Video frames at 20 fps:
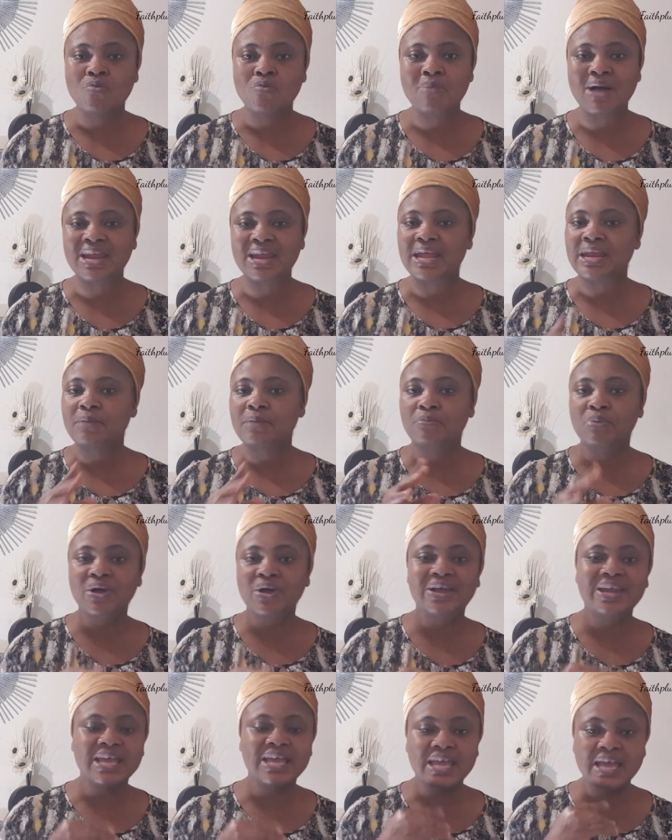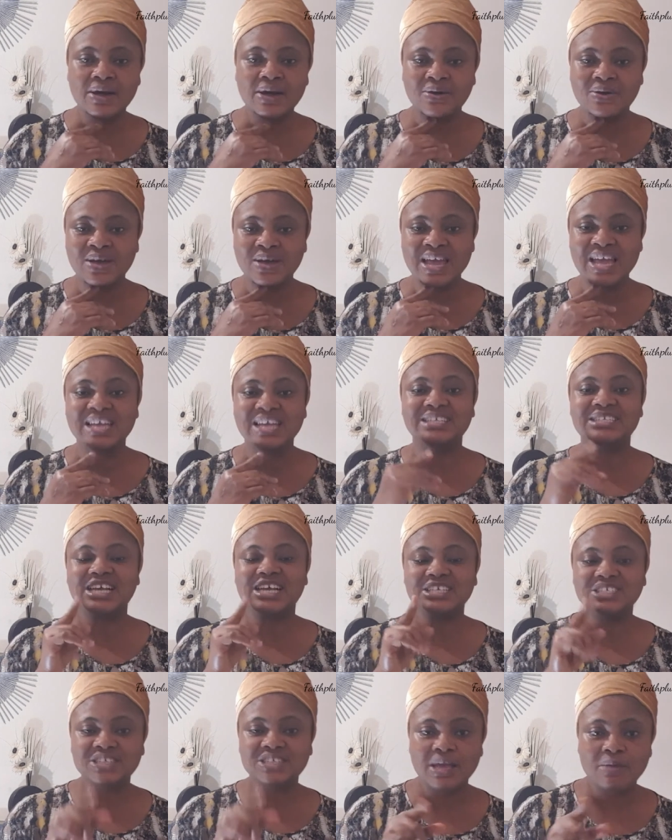woman, any boy, any girl is
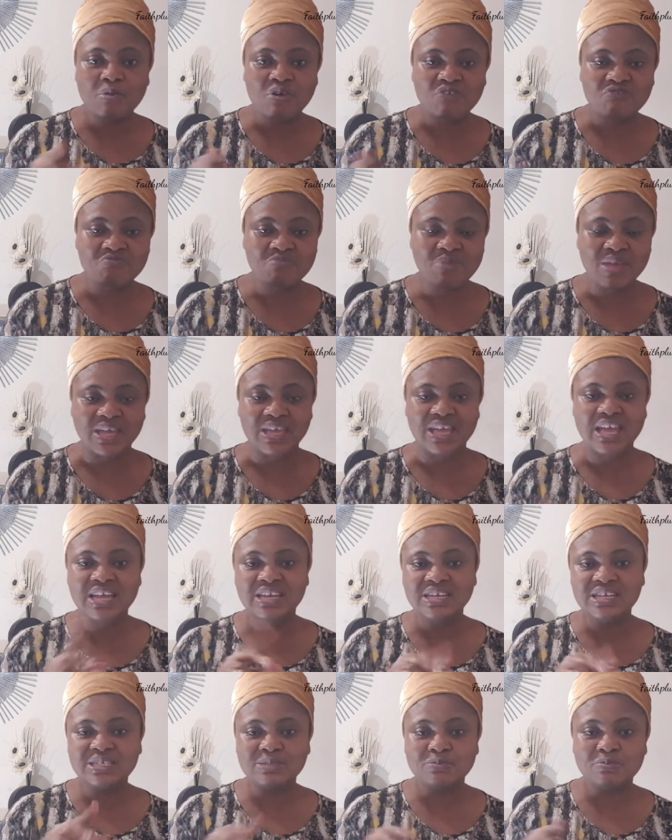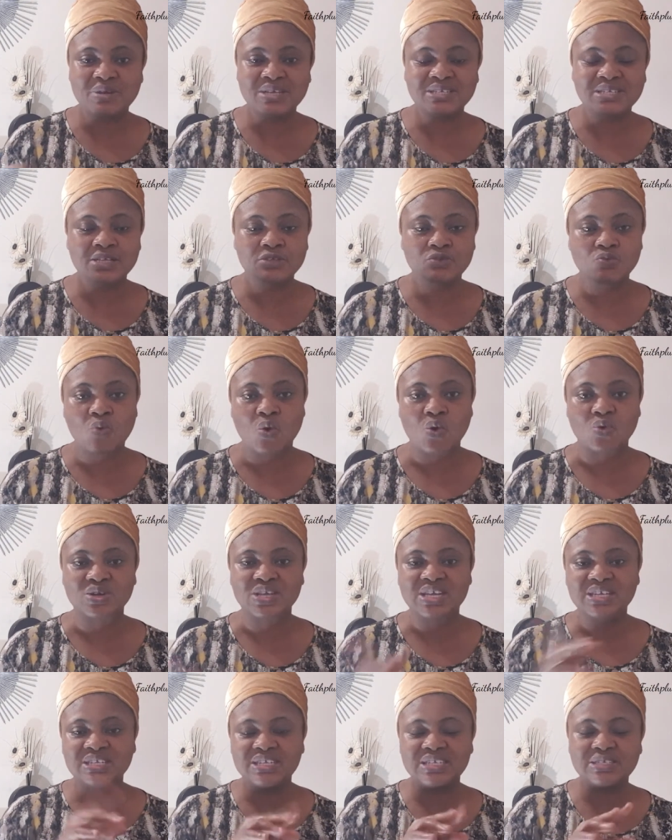ashamed of me in this present
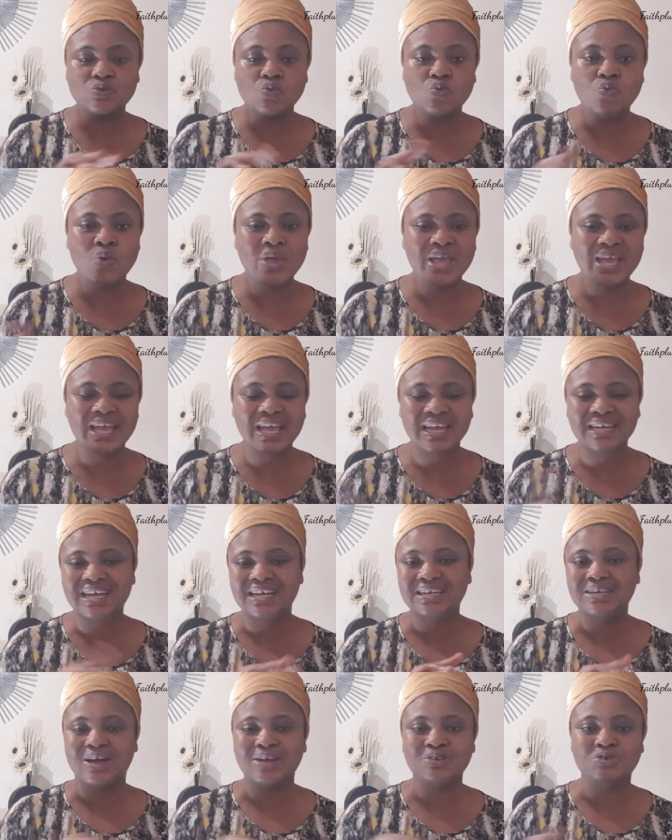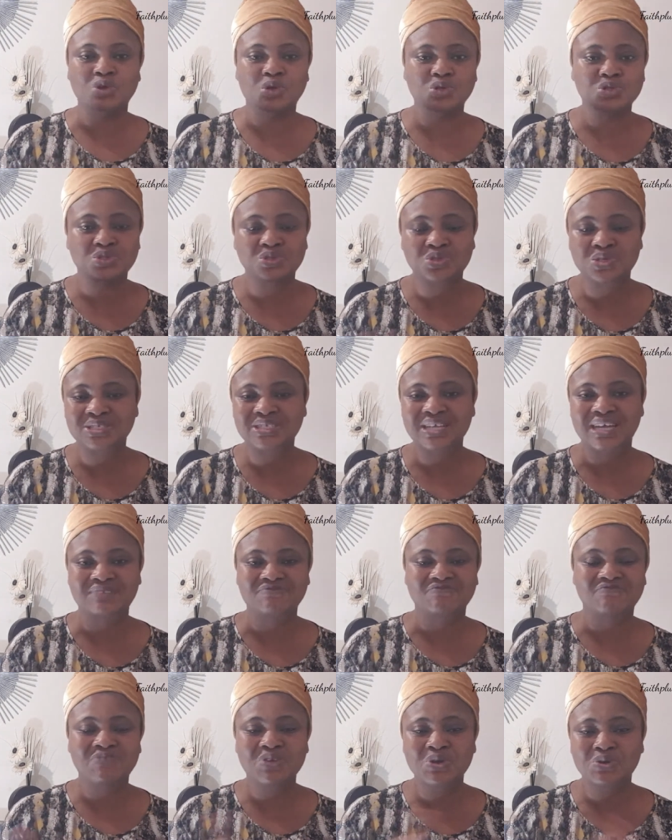world, in this wicked and adulterous
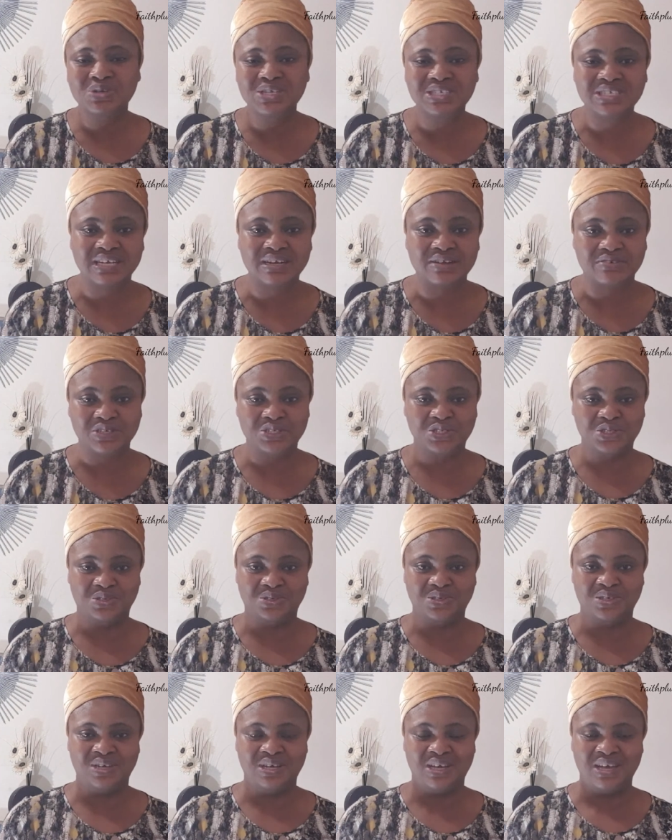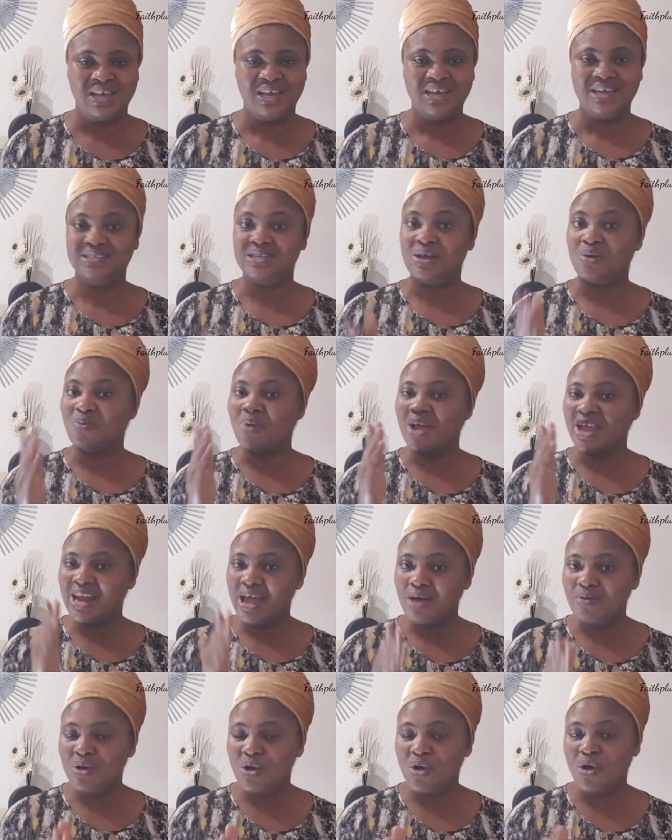and filthy generation, he said,
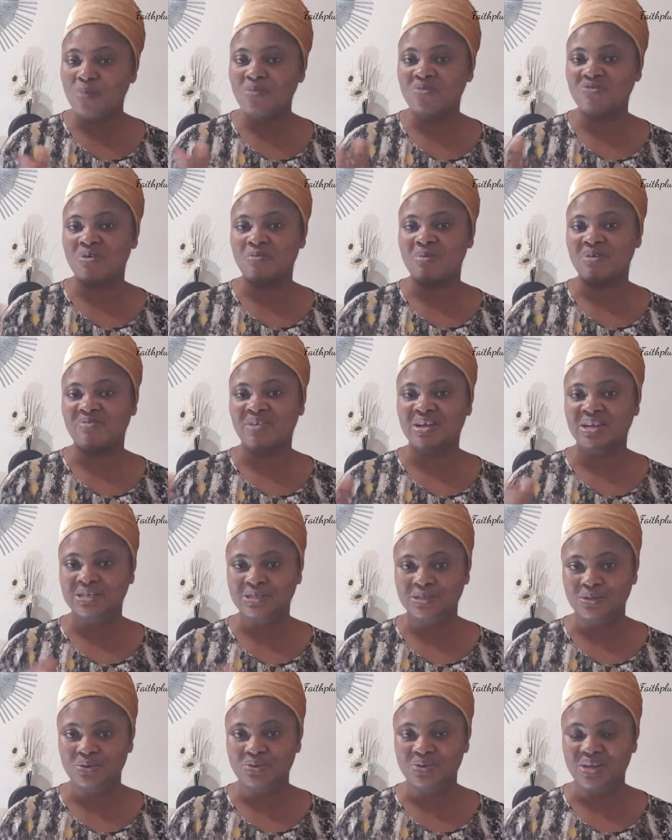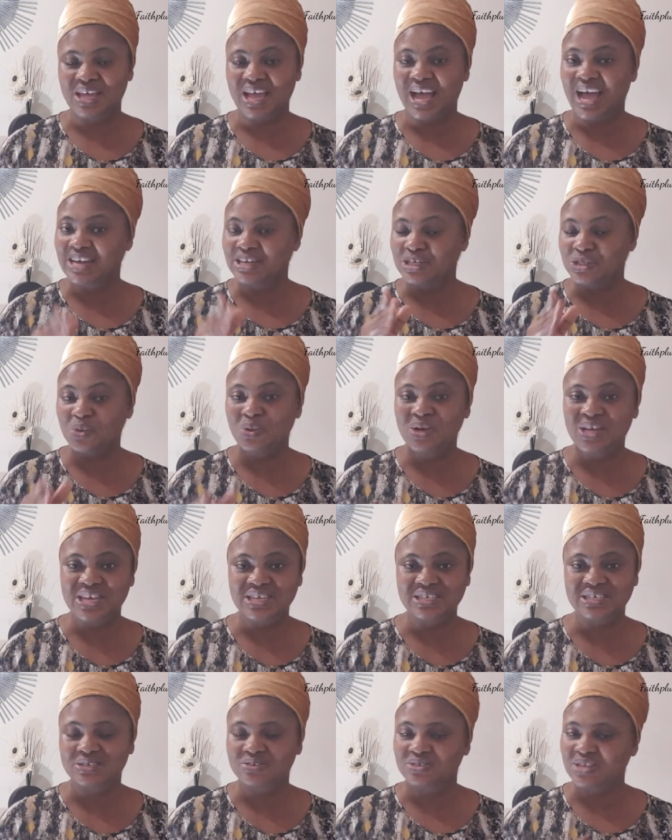when I will come before my Father's glory and his holy
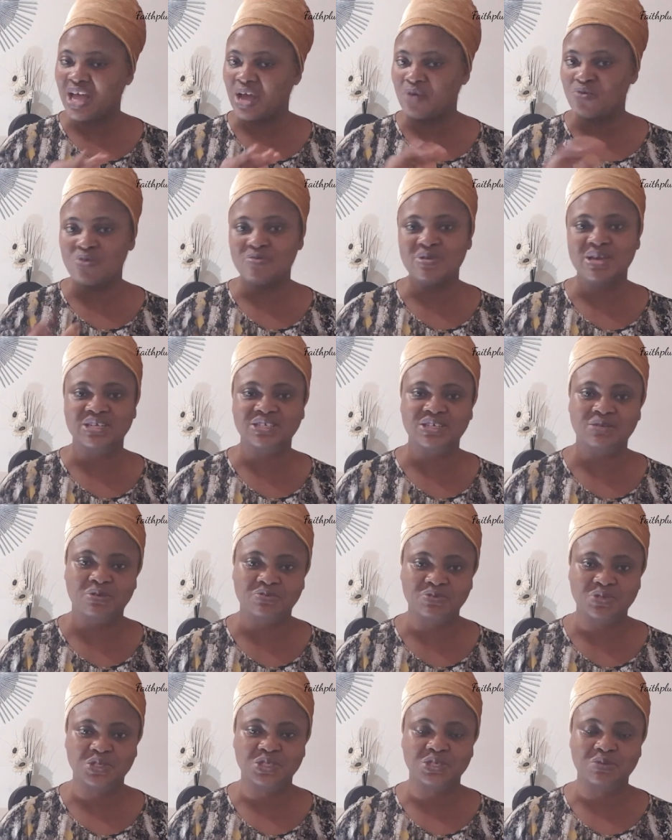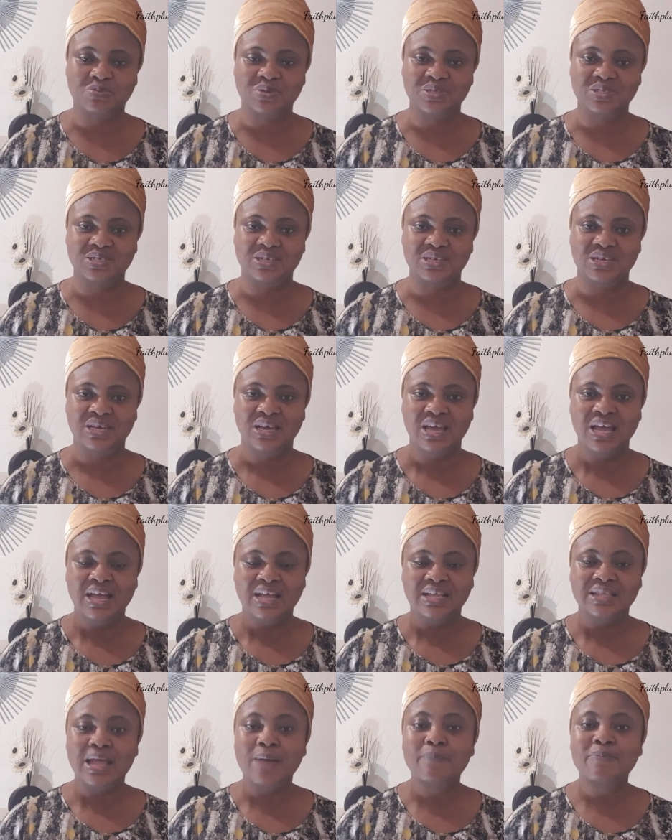angels, I will be ashamed of such a person.
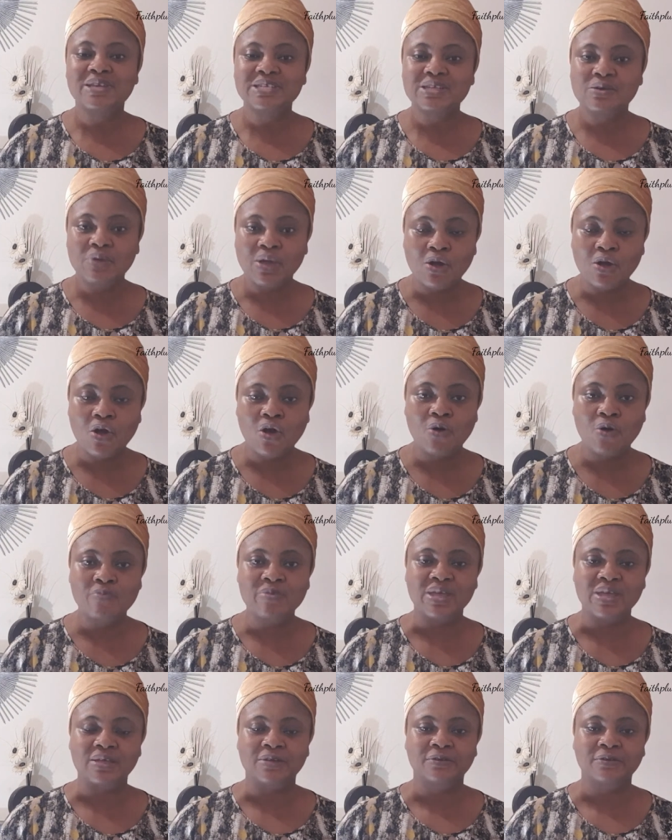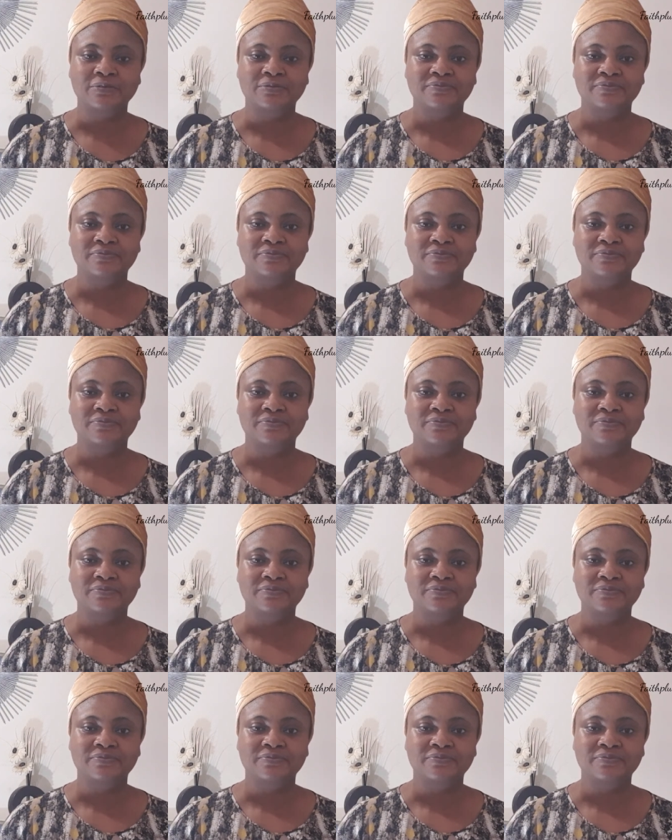That person will call me.